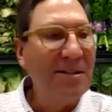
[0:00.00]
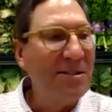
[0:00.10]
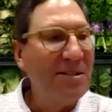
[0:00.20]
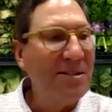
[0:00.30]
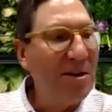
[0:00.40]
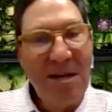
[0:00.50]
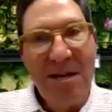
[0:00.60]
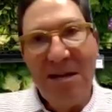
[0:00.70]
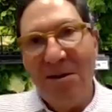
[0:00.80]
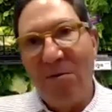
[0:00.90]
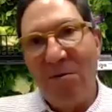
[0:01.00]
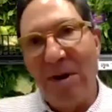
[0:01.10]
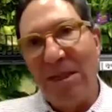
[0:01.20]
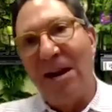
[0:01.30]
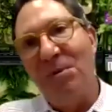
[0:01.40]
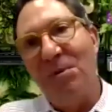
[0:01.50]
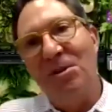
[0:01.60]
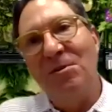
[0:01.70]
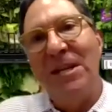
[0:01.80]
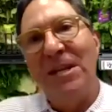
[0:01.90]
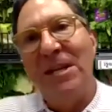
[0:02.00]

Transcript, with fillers: And so, what I thought I would do today